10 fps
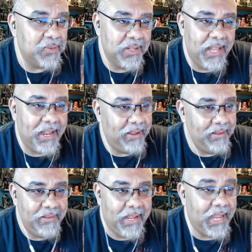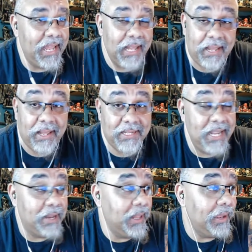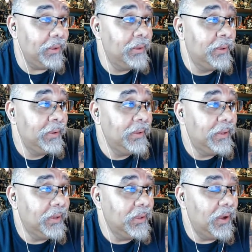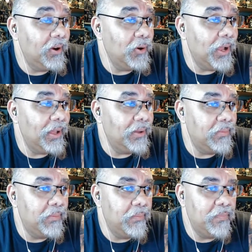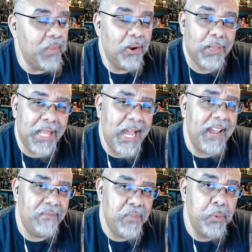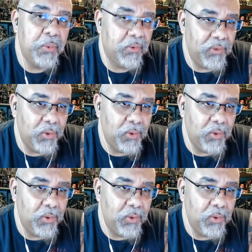We're like, again, like I said, like our uh, our live movie review